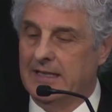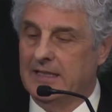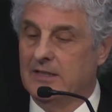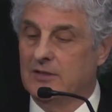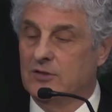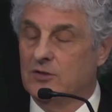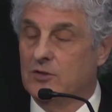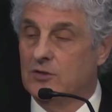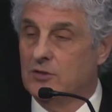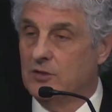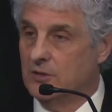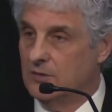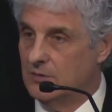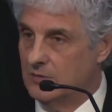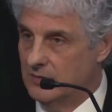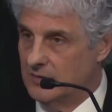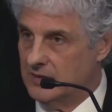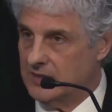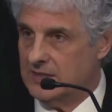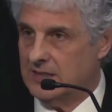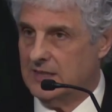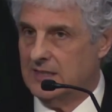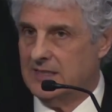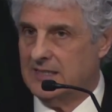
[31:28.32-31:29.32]
and
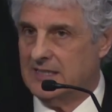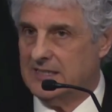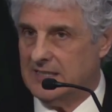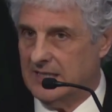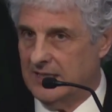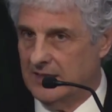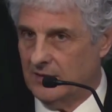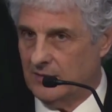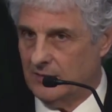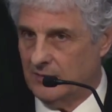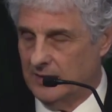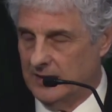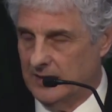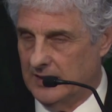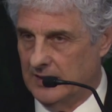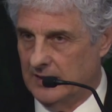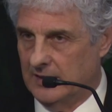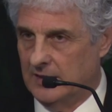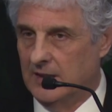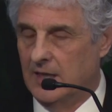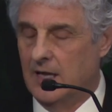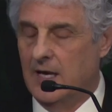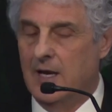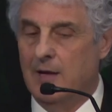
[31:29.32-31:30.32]
induce
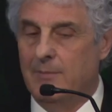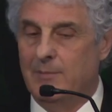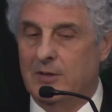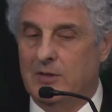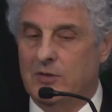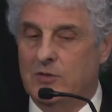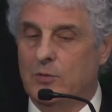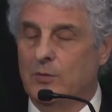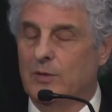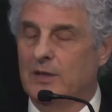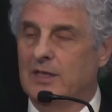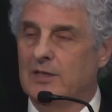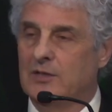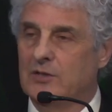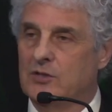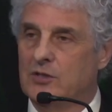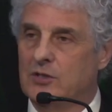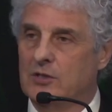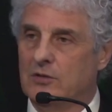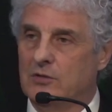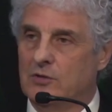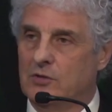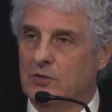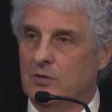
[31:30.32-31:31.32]
synchrony between
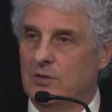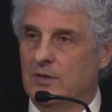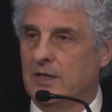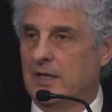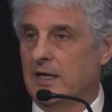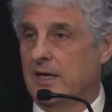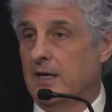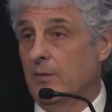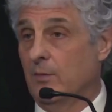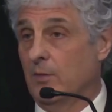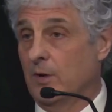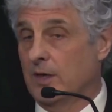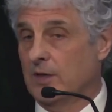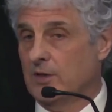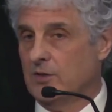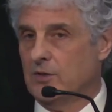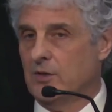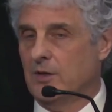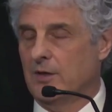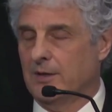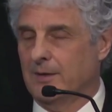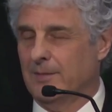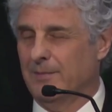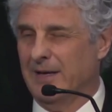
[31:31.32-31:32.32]
children that I want
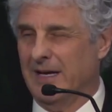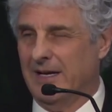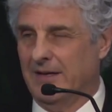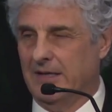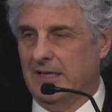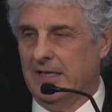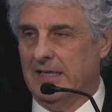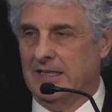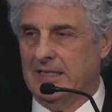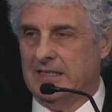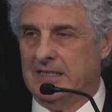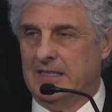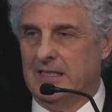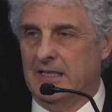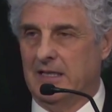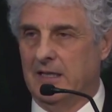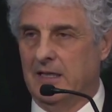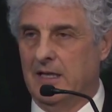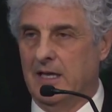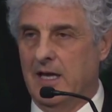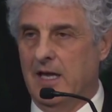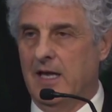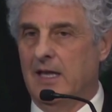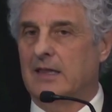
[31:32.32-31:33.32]
to talk about as
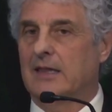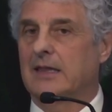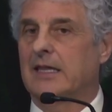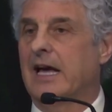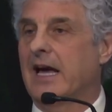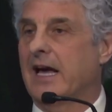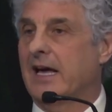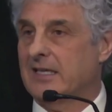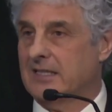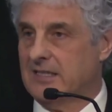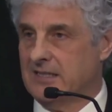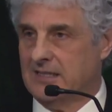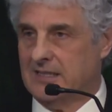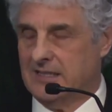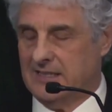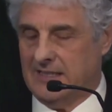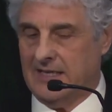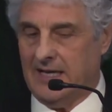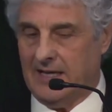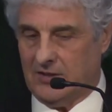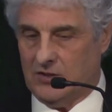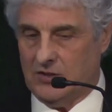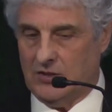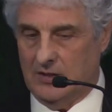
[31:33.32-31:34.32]
the last
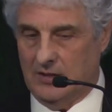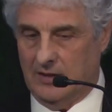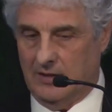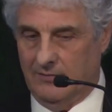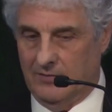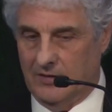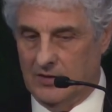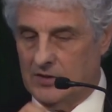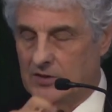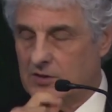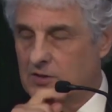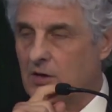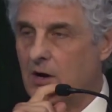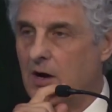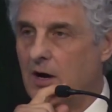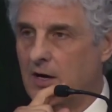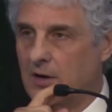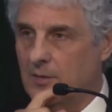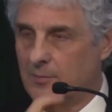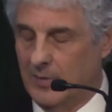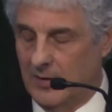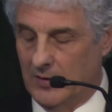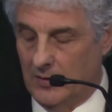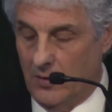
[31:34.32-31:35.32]
section of this
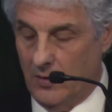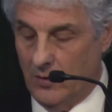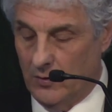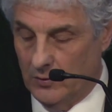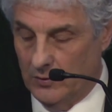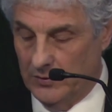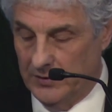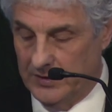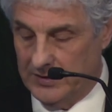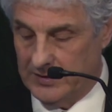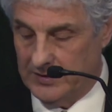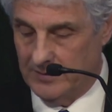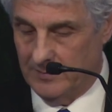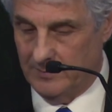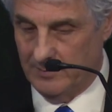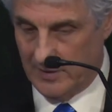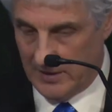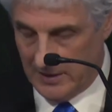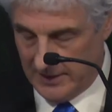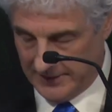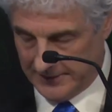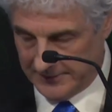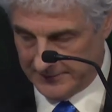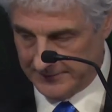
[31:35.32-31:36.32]
talk, but hold this in
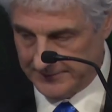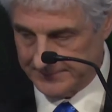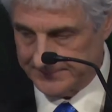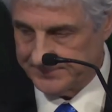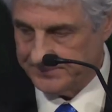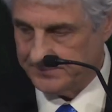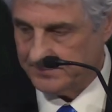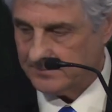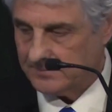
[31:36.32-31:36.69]
mind.